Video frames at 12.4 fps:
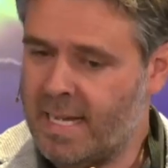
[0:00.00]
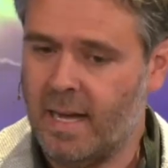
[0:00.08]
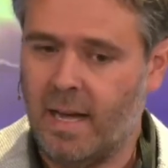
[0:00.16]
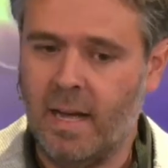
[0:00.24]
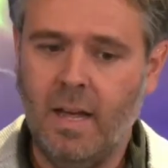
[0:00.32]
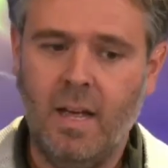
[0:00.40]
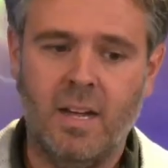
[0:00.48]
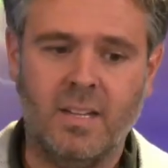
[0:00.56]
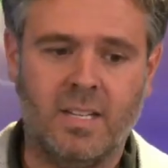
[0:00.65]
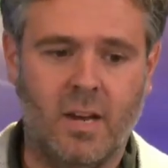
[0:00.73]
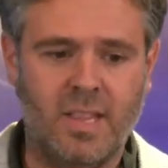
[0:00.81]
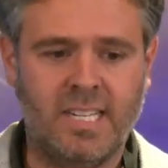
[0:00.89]
MiCA.
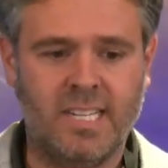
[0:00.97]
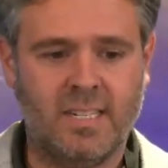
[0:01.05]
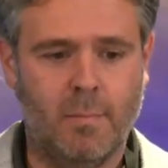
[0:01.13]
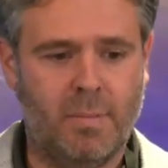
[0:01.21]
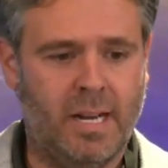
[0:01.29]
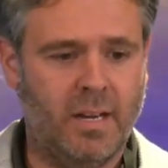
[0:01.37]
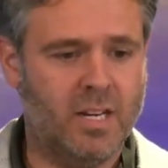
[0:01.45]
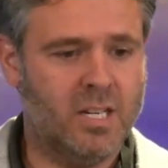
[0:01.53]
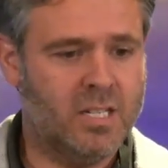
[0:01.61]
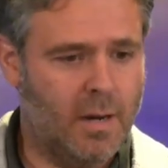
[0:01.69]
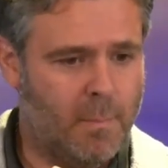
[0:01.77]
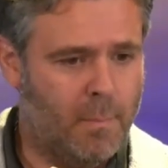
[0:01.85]
So this is something
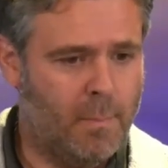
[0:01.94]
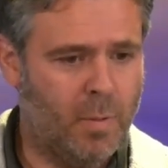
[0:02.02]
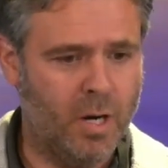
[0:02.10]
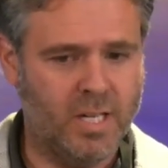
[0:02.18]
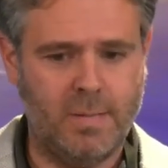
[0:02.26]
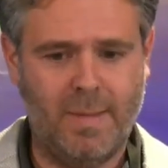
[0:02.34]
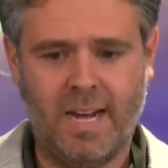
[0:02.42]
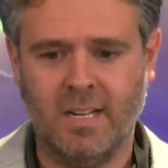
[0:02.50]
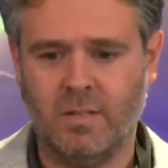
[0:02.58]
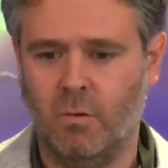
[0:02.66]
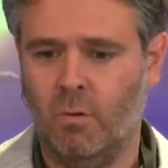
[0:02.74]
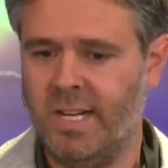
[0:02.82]
that some
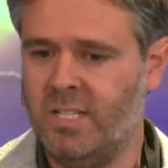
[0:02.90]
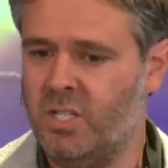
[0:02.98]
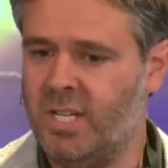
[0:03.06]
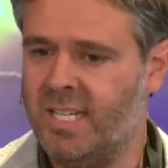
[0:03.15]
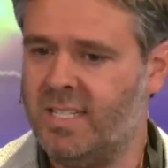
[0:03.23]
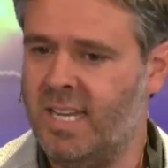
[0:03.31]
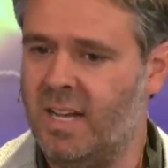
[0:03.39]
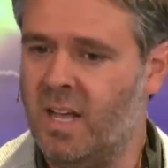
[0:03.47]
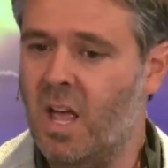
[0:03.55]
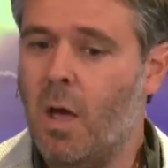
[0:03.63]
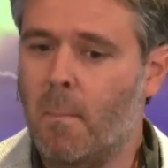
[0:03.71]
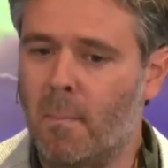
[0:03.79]
policymakers are already
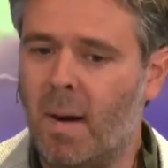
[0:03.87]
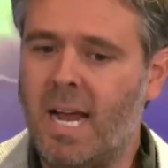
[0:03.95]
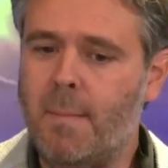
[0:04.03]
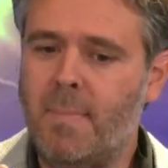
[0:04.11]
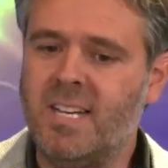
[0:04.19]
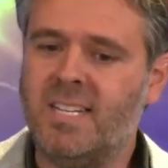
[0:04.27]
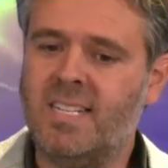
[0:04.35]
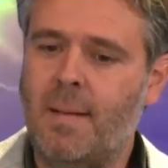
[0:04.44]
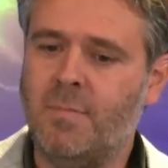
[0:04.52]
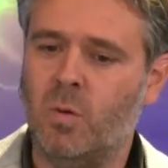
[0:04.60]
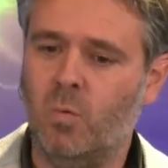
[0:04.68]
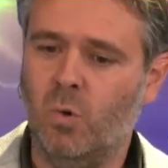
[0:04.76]
suggesting might be a
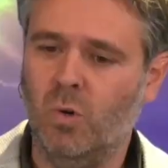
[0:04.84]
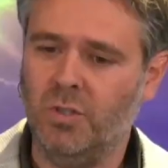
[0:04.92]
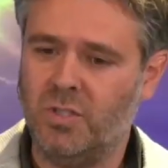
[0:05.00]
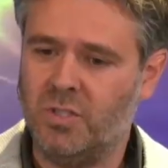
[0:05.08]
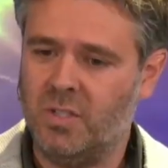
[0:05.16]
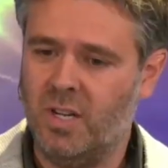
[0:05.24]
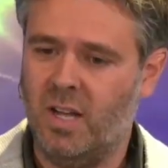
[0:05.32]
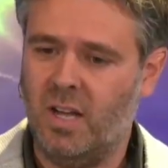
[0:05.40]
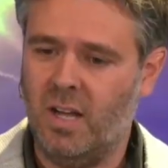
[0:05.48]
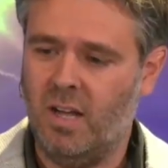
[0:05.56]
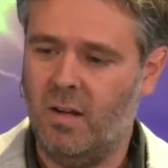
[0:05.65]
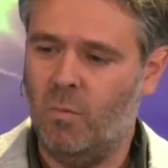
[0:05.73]
step towards
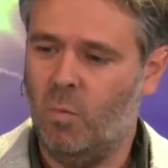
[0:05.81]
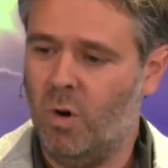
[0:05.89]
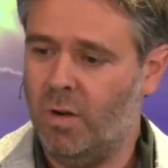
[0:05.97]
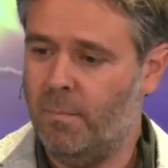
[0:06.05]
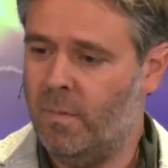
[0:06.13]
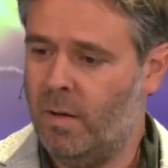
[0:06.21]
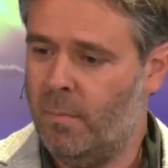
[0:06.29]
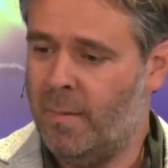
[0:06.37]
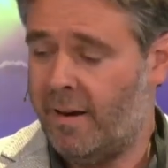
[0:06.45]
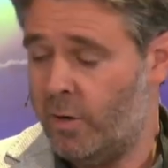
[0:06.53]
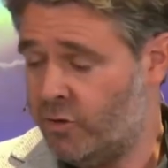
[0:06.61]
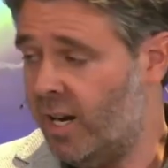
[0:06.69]
what
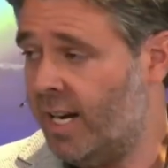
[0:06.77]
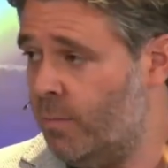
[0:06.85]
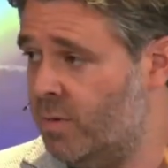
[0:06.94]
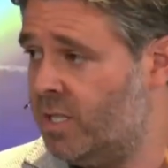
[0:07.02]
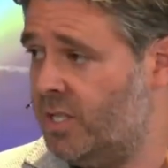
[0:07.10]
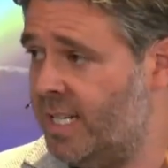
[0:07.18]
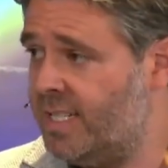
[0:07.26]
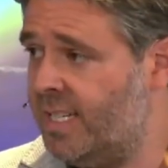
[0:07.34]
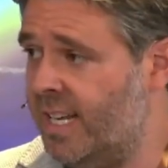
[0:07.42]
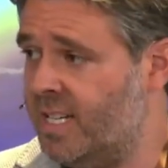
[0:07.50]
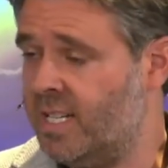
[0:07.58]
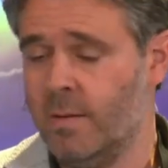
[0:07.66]
Mario Draghi was
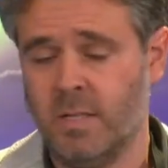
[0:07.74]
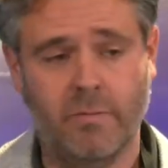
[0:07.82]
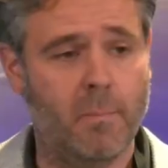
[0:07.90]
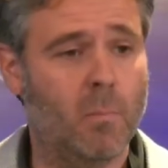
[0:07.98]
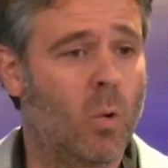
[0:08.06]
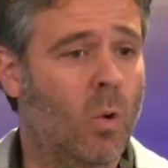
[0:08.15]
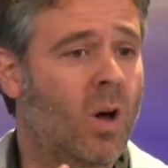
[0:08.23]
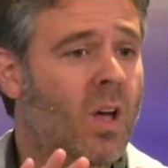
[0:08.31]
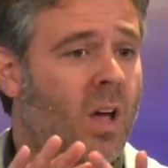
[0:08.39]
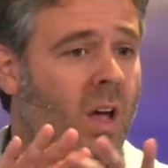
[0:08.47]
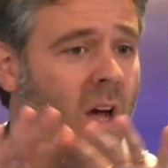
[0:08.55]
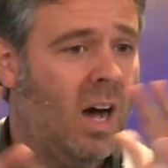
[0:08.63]
suggesting in terms of a more
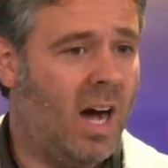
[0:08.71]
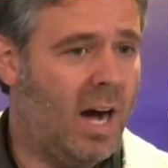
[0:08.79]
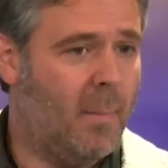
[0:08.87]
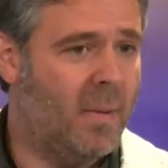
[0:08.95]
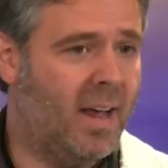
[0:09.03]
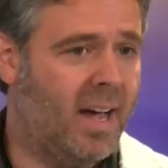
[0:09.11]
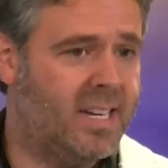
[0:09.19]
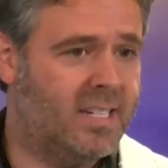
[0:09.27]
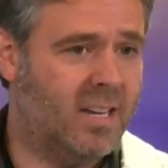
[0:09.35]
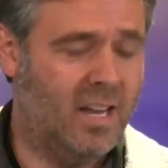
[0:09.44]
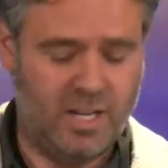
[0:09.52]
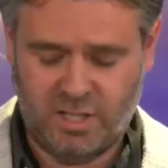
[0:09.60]

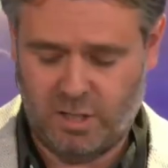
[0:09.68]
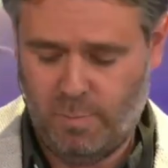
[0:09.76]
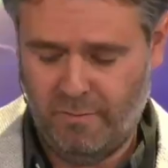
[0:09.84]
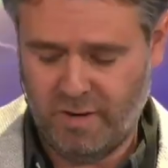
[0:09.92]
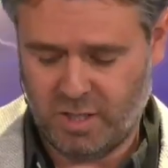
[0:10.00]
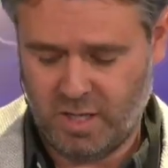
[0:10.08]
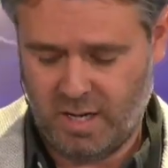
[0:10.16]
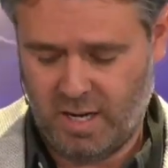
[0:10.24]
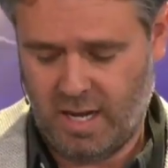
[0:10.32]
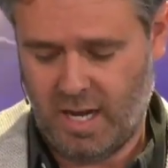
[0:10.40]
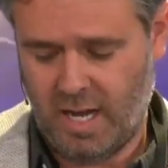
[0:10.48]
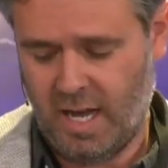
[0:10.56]
harmonized supervision
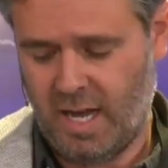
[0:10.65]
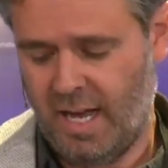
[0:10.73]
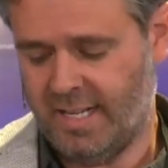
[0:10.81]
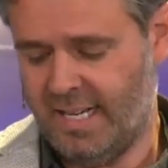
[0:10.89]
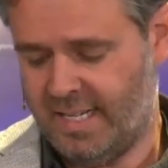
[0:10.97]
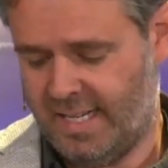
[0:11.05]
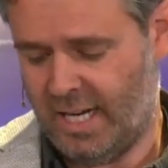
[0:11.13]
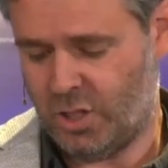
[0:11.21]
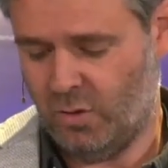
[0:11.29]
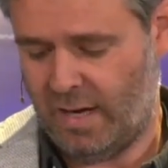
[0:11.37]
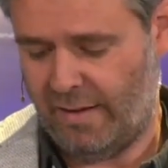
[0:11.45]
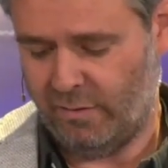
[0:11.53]
at
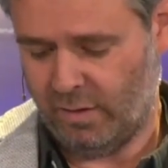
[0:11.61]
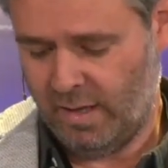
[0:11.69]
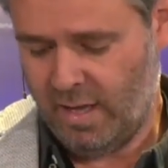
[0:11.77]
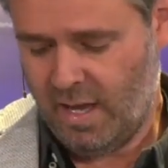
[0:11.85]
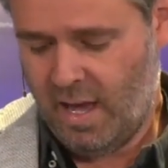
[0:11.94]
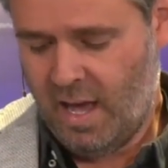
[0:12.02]
international level.